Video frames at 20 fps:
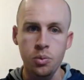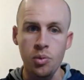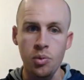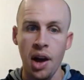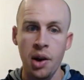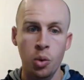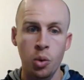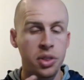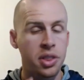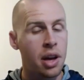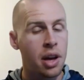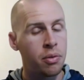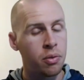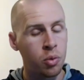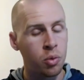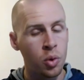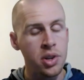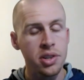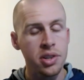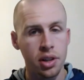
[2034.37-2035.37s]
And what they've
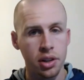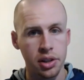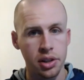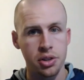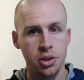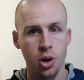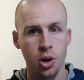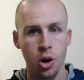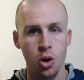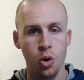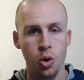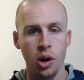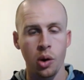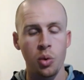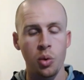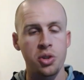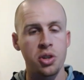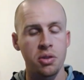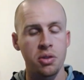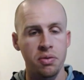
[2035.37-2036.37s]
recently started doing,
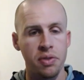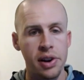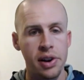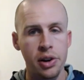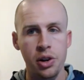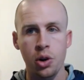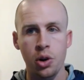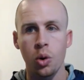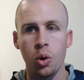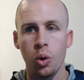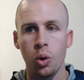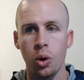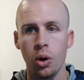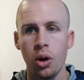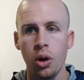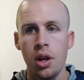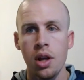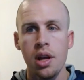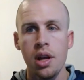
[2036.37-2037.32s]
which is very cool,